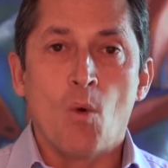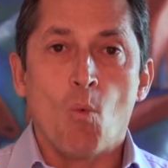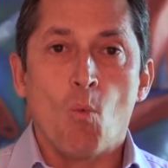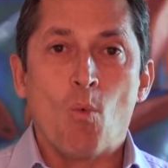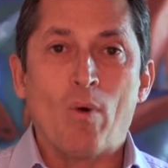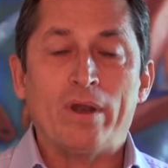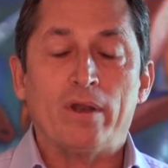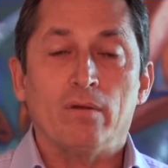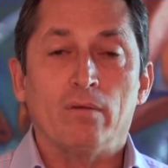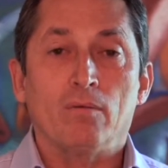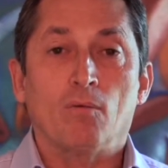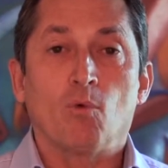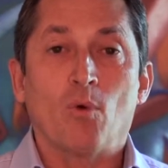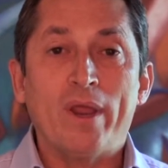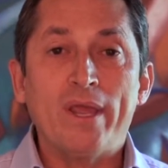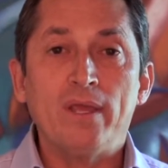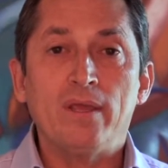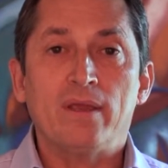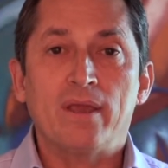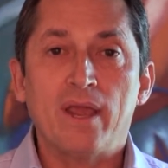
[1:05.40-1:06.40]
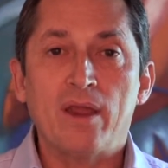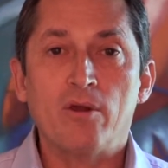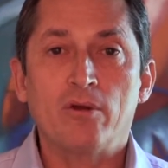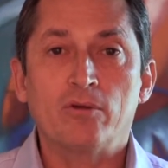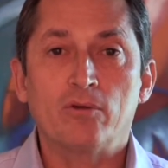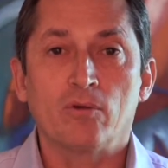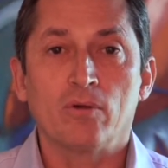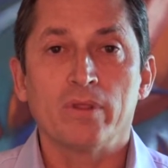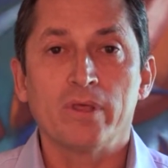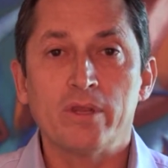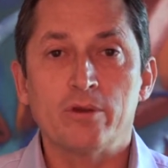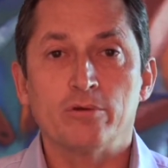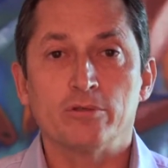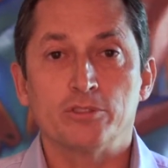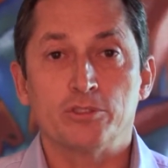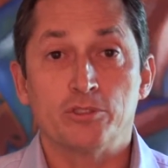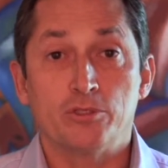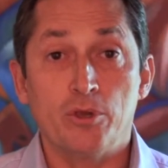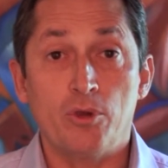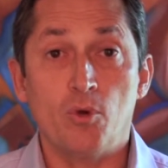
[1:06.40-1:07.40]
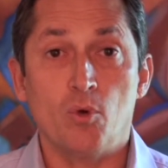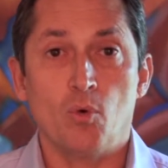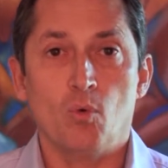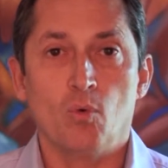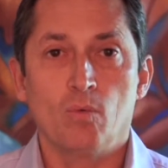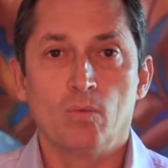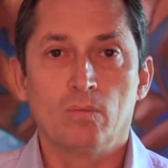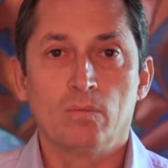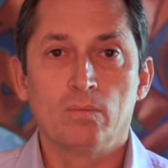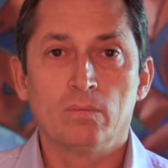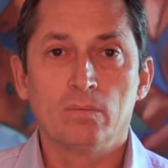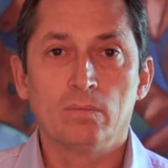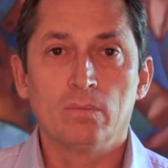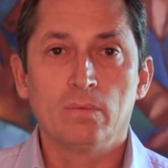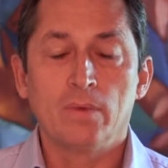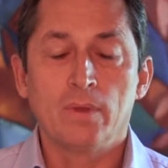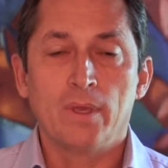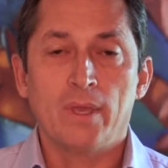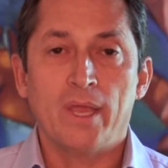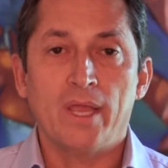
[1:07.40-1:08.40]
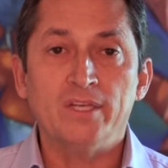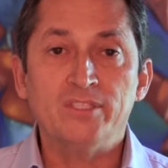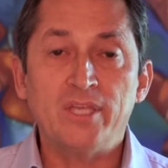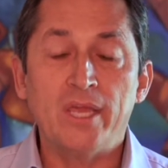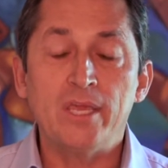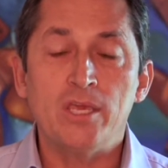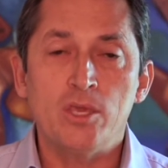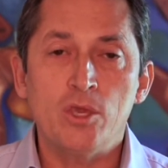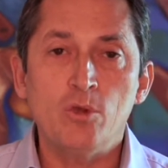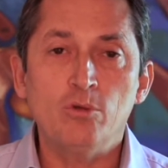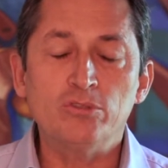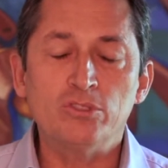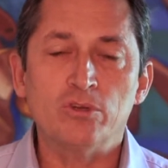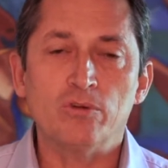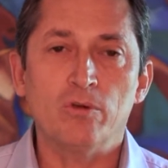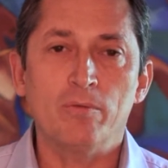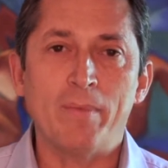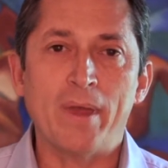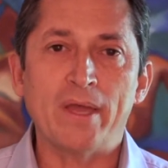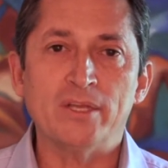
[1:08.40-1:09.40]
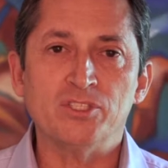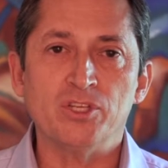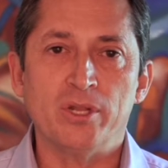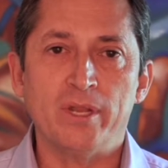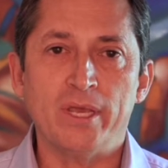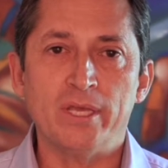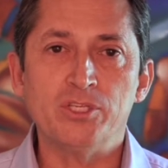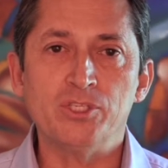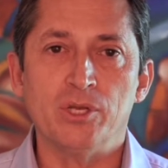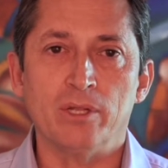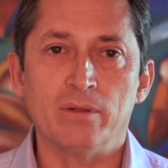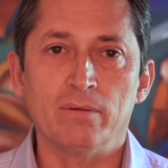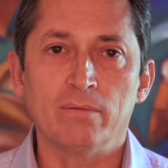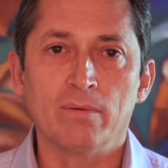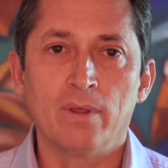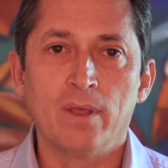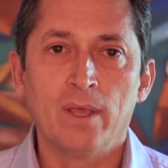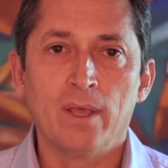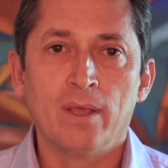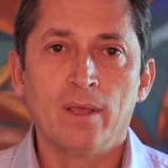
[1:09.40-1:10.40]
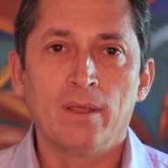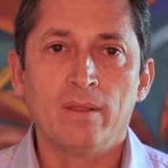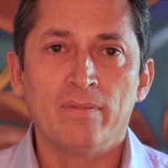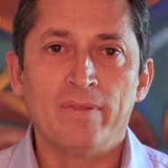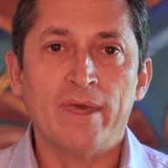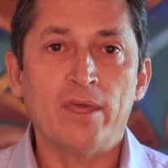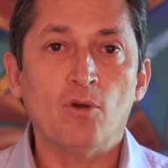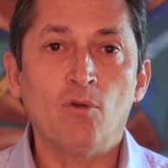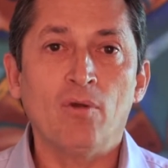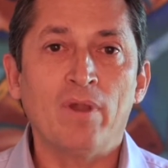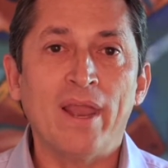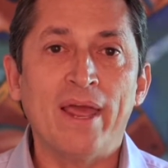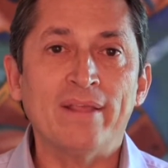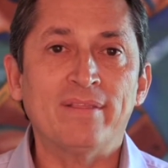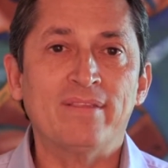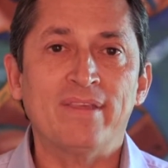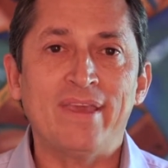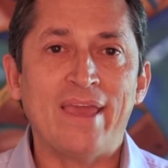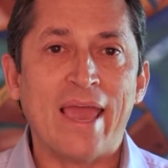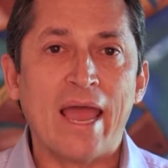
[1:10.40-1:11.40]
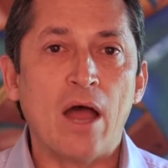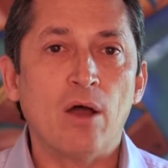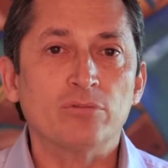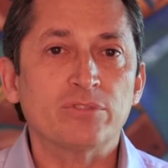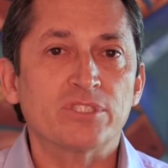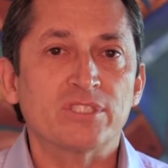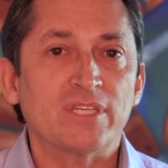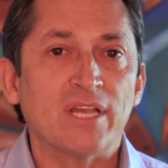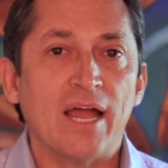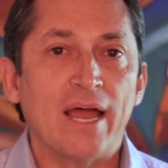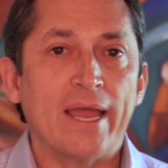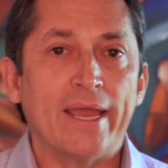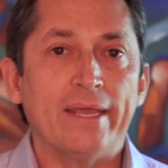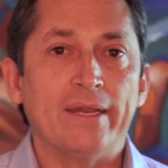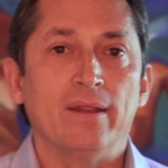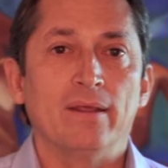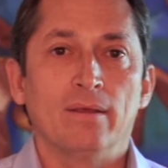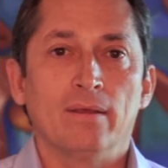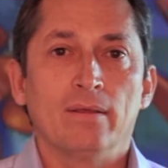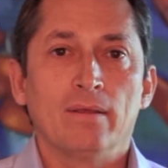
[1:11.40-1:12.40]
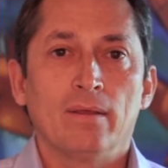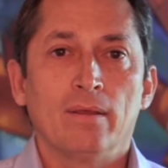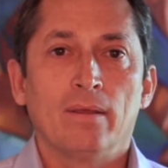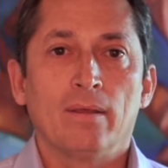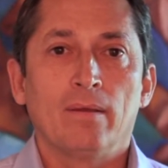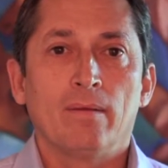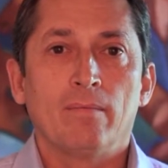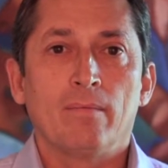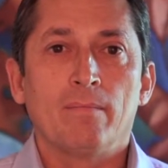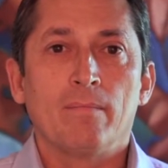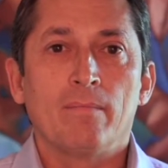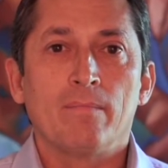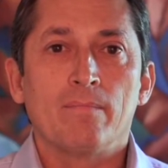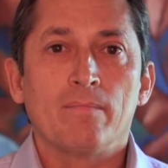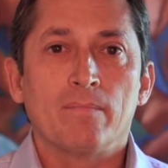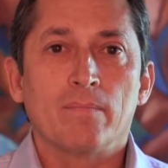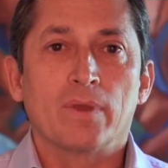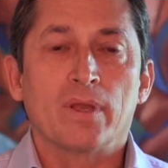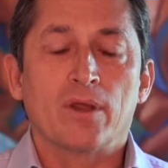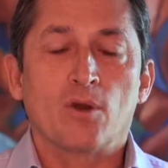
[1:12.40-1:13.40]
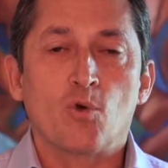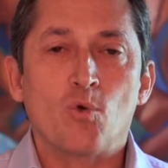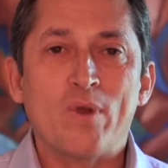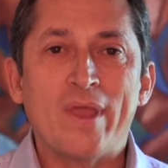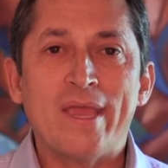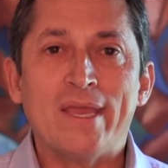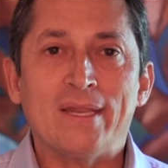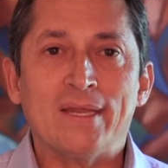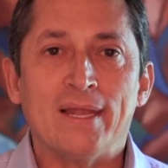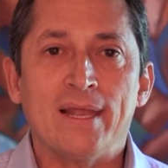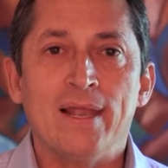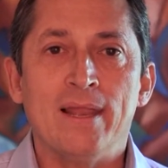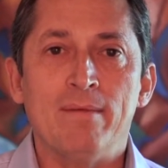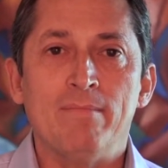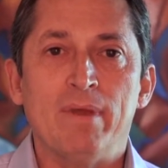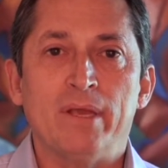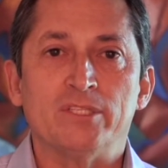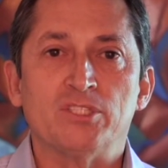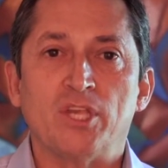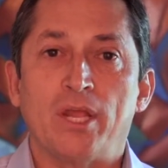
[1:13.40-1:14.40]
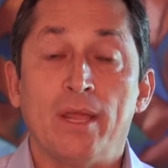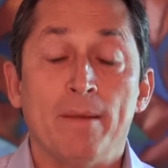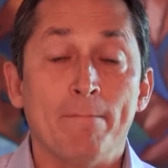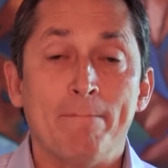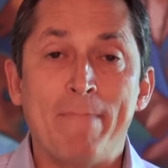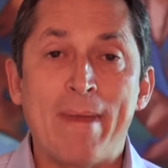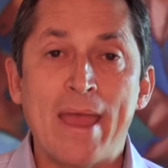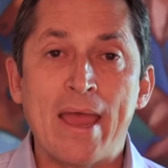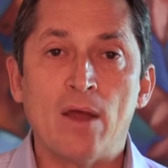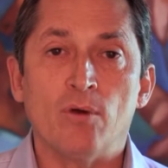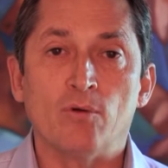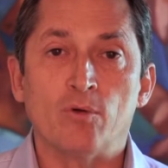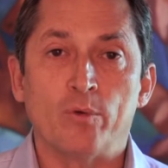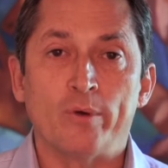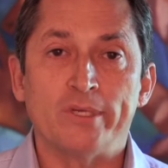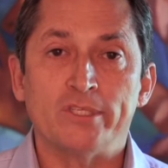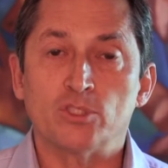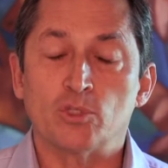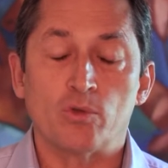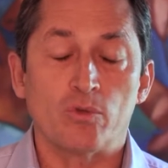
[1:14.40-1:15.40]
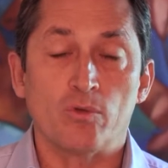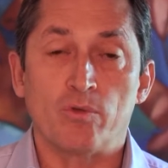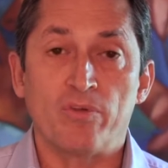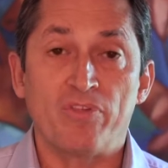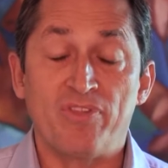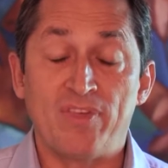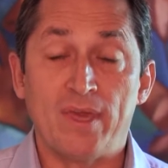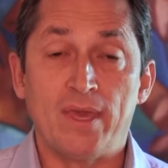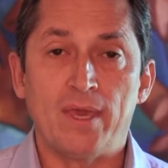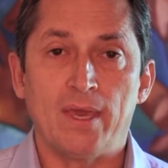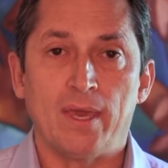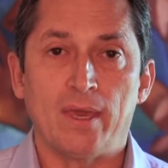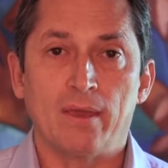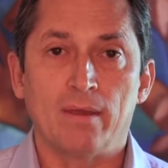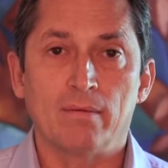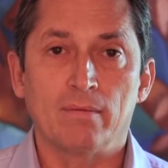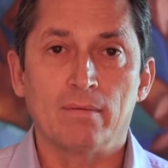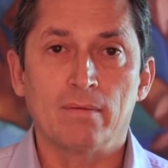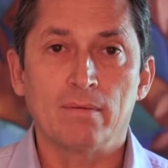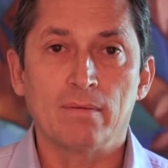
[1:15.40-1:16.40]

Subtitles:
What great character leaders do is they use their imagination. They don't let the outside create limits and boundaries to their thinking.